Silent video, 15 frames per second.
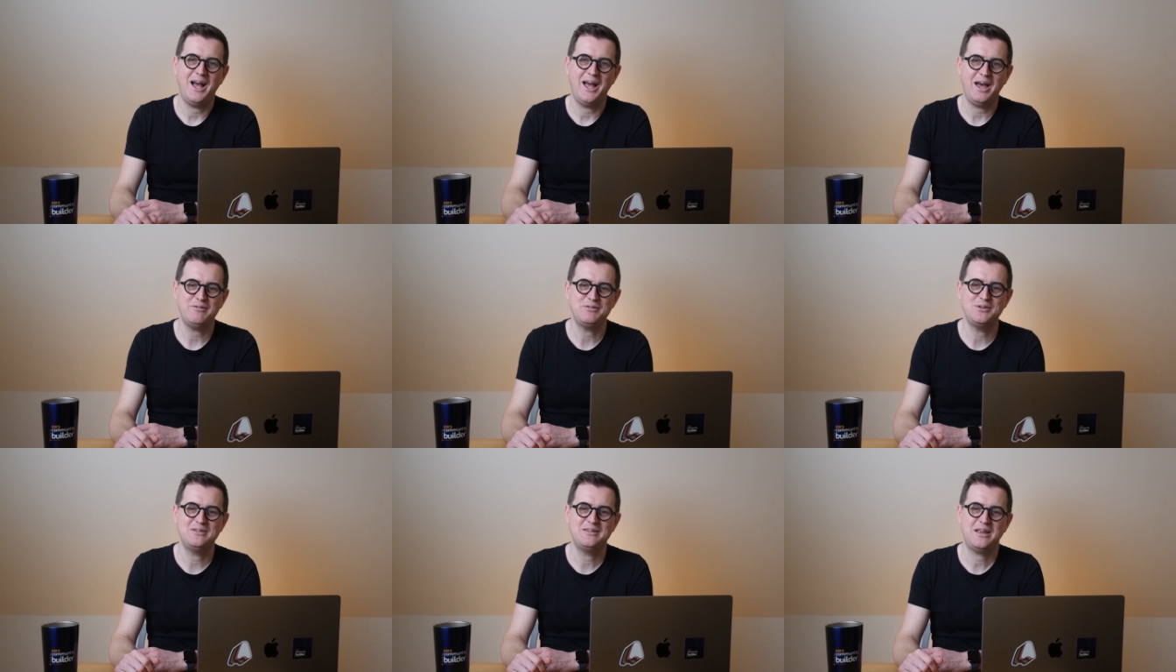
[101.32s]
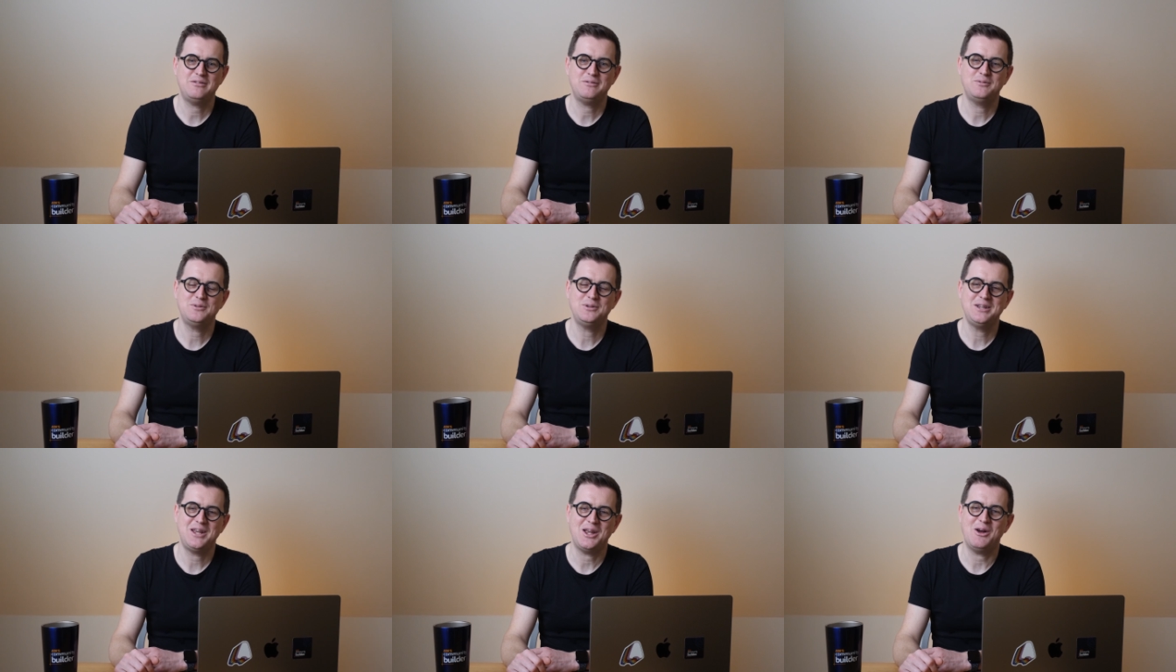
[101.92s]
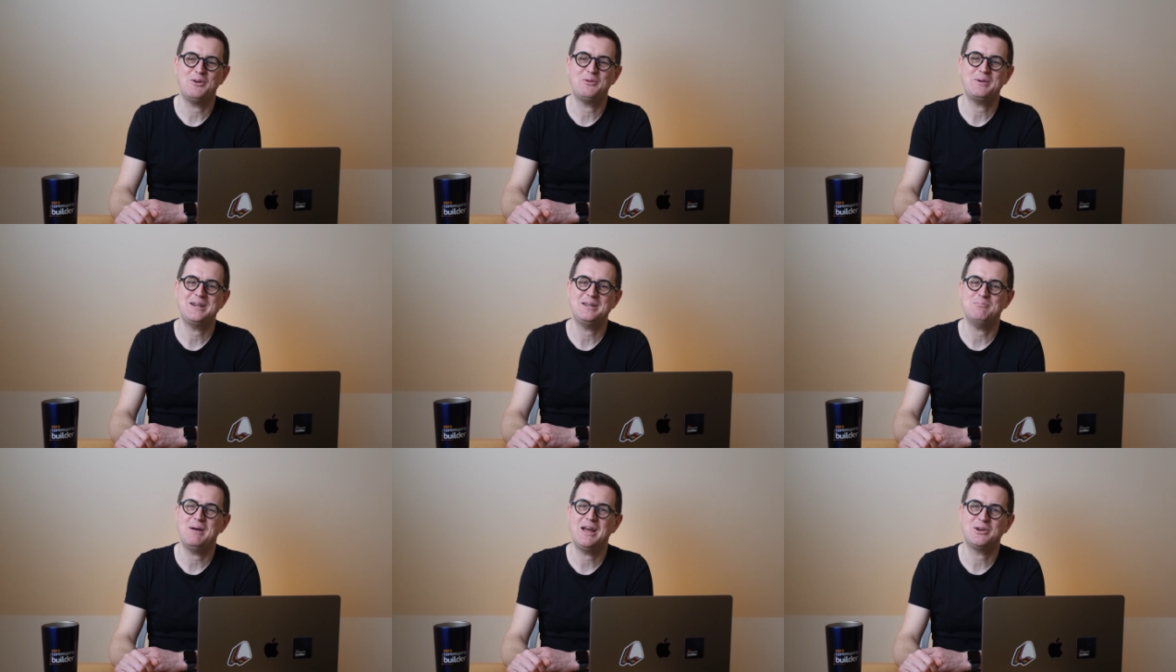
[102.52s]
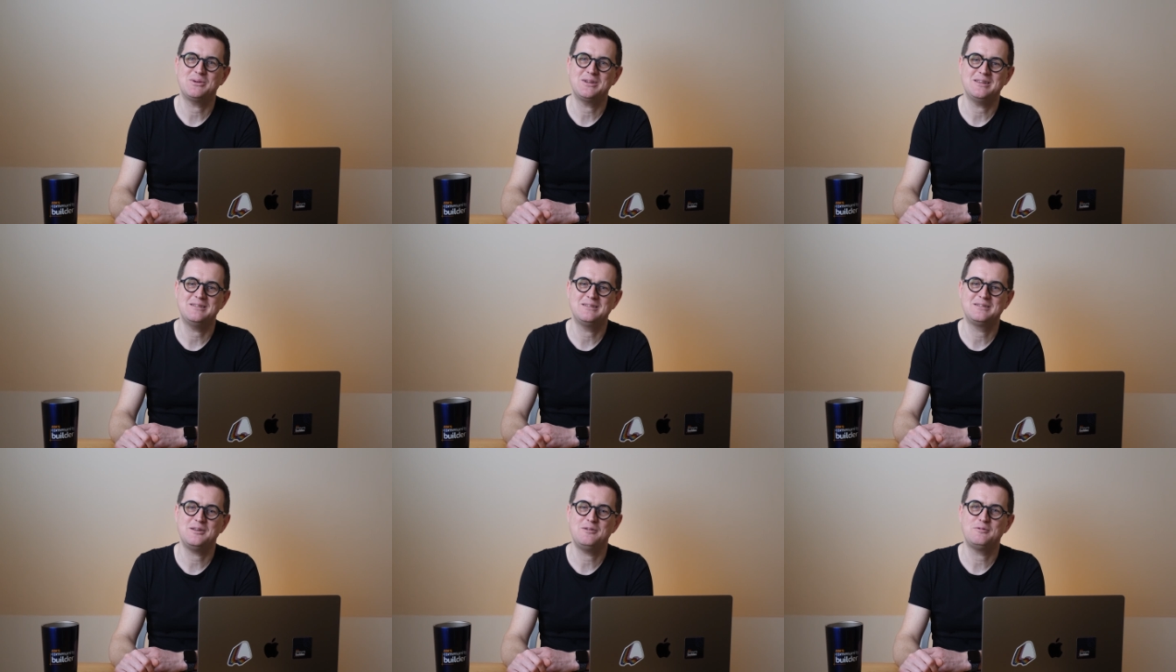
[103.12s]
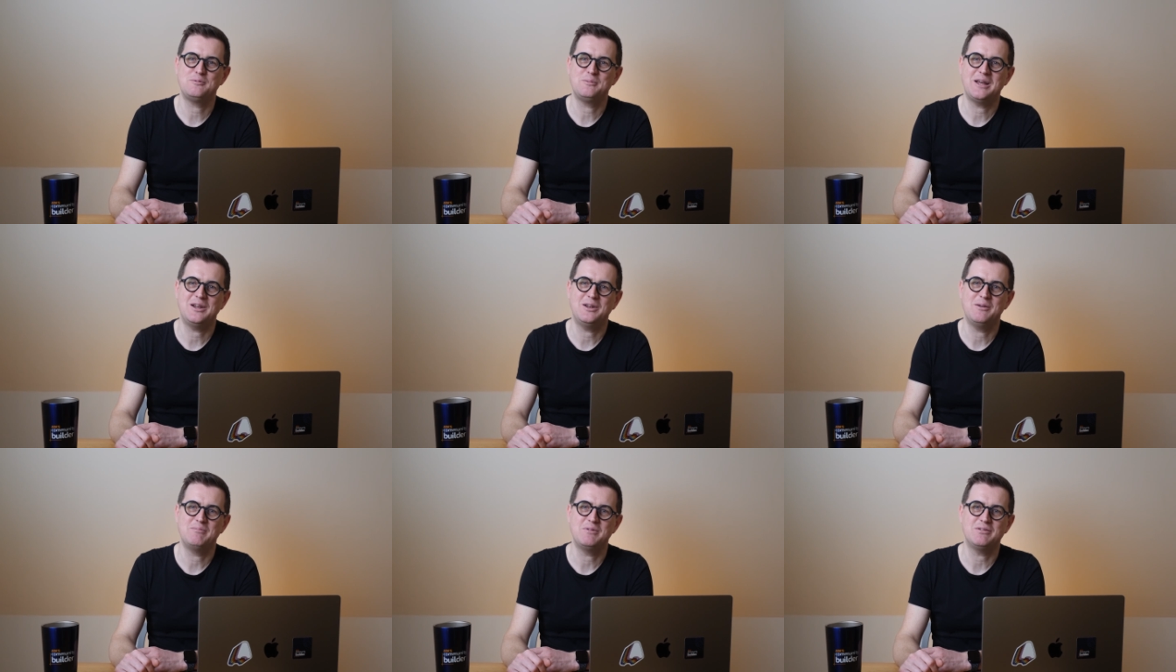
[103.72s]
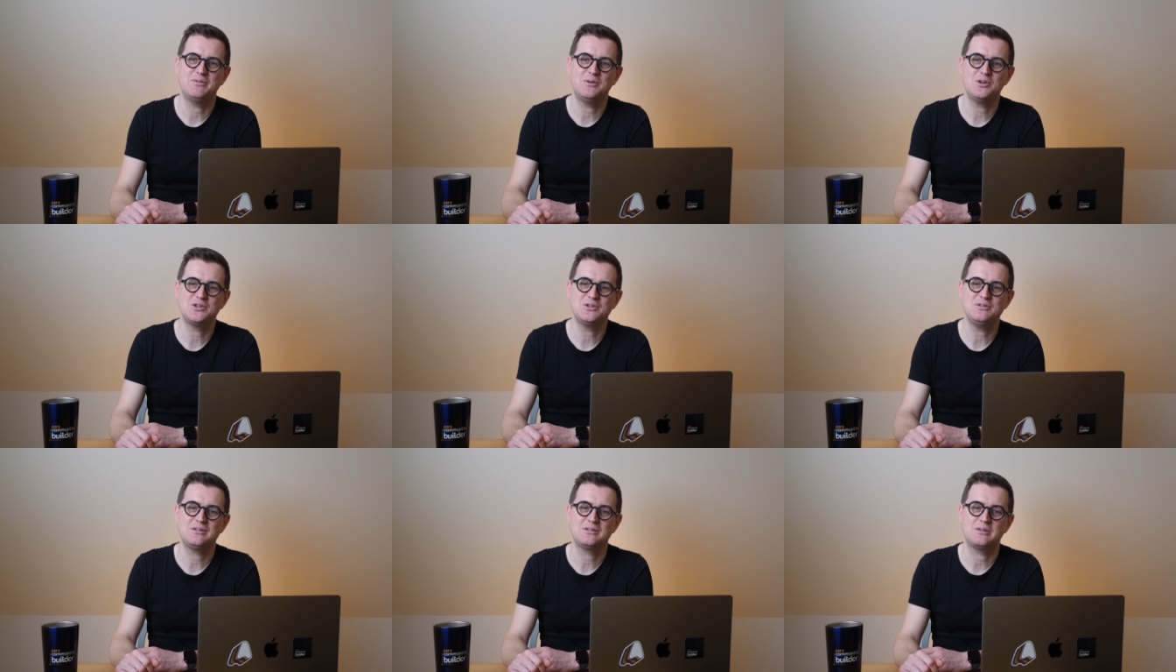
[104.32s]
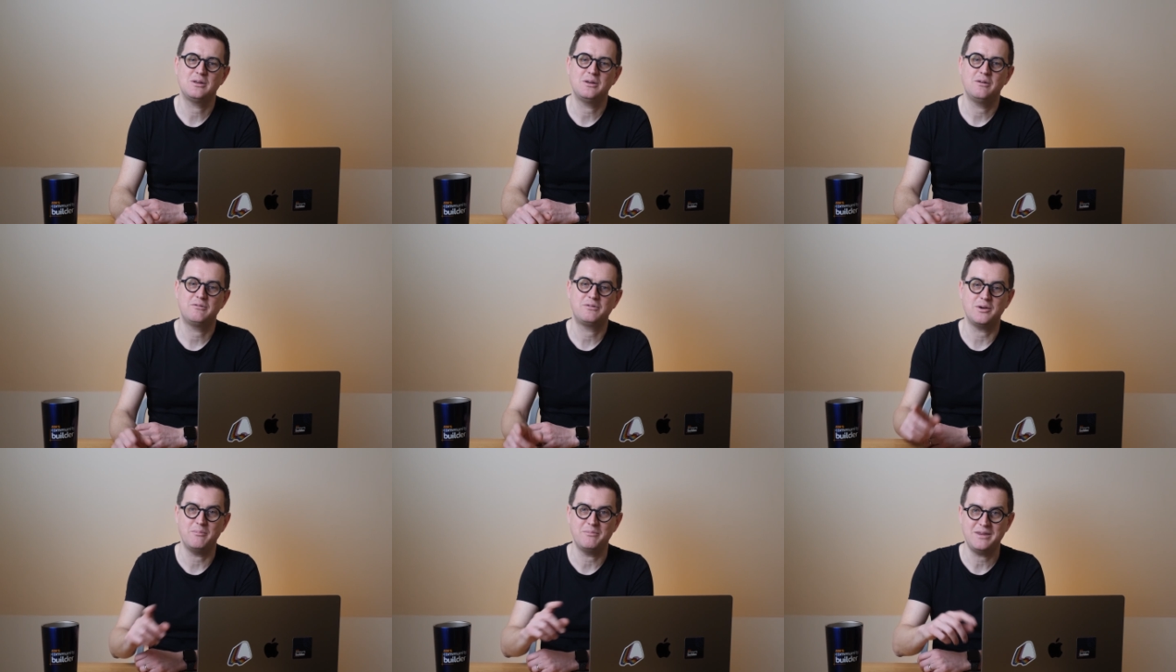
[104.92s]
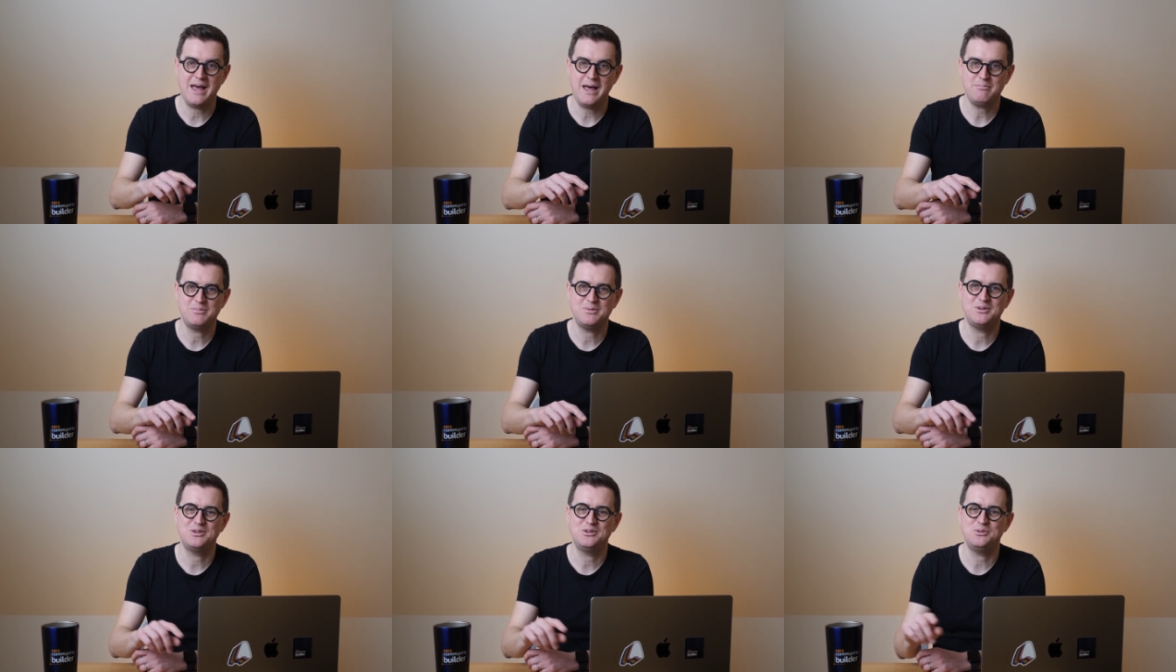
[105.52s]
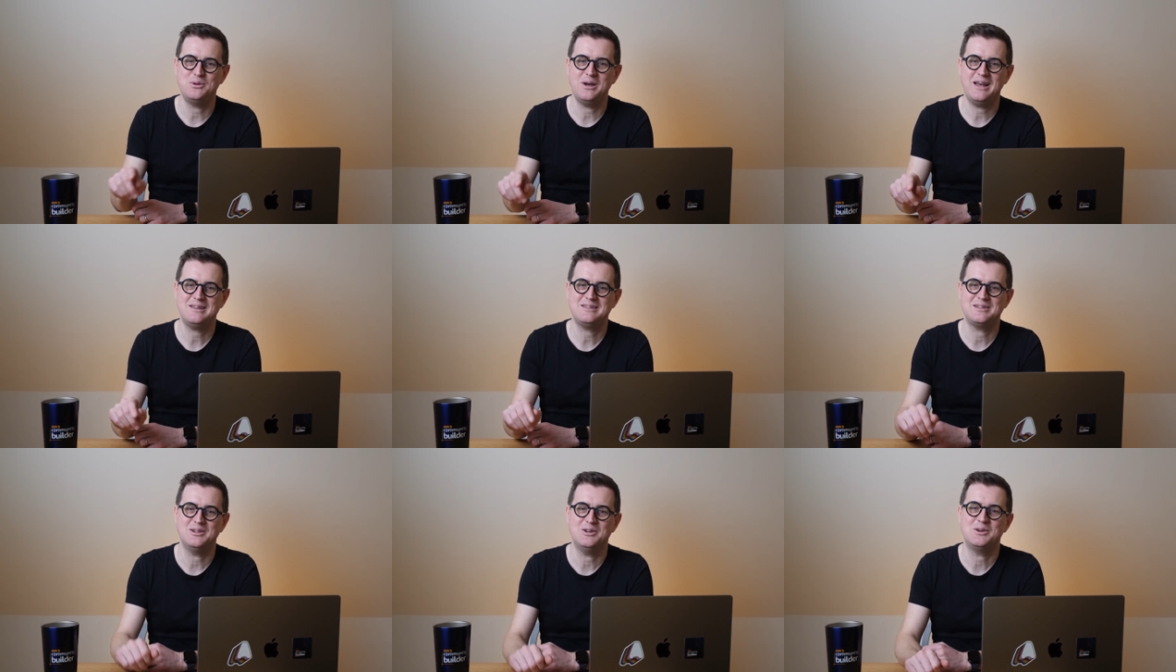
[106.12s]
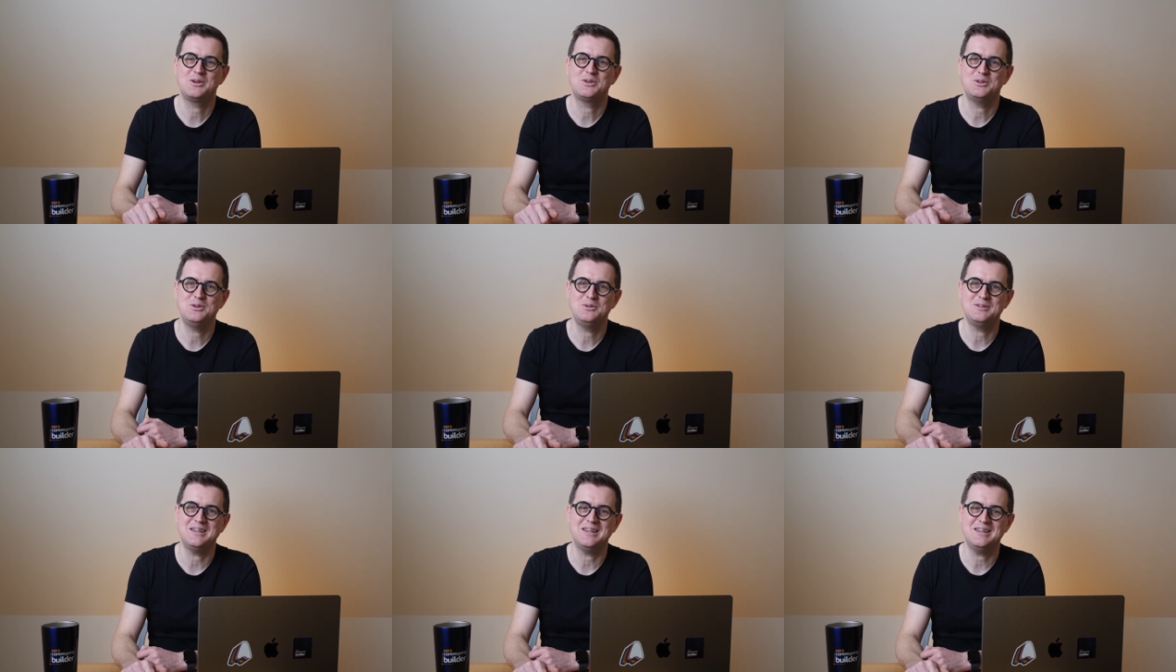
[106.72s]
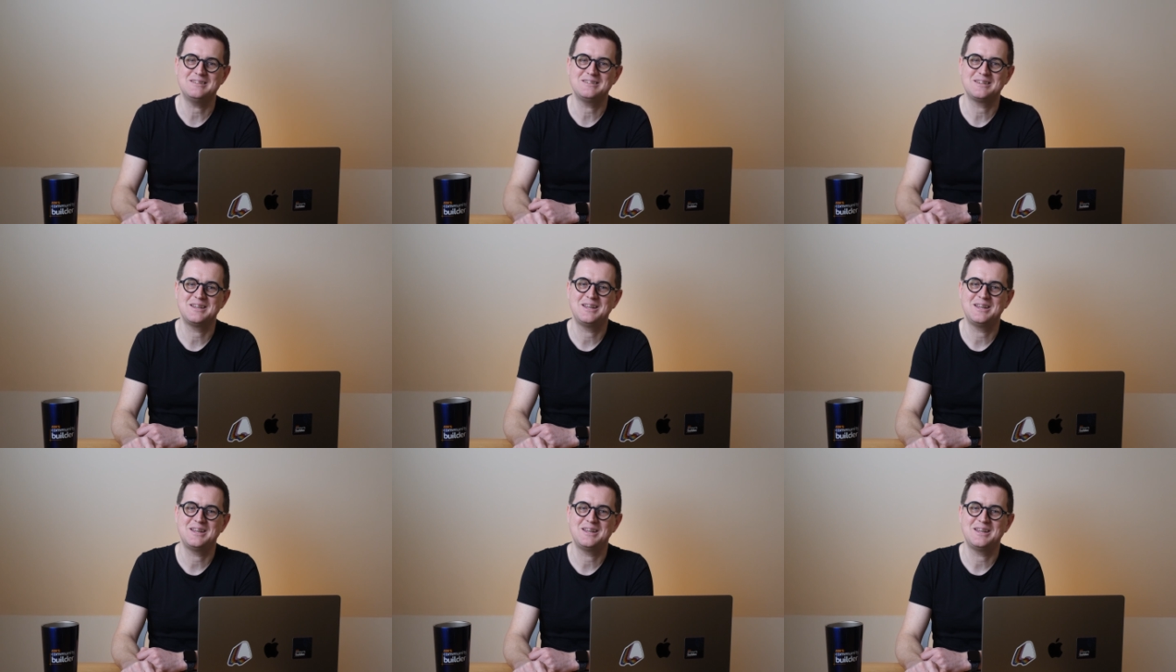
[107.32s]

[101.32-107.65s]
I have successfully already migrated some of my Lambda functions from Zap to slog using it.